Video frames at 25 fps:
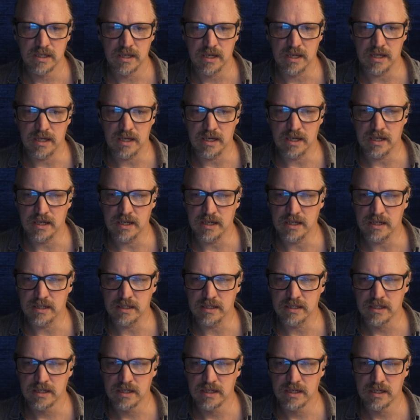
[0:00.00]

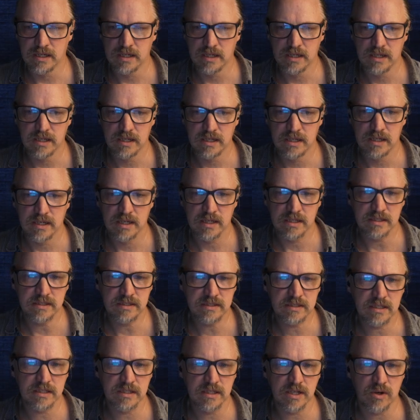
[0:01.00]
And it's
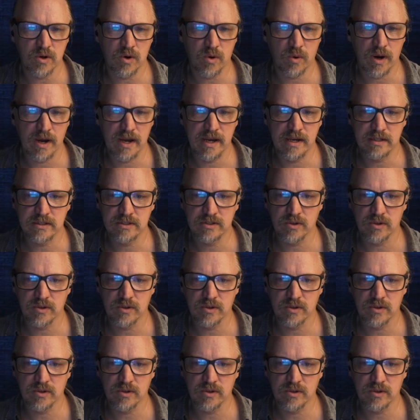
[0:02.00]
just a little quiet,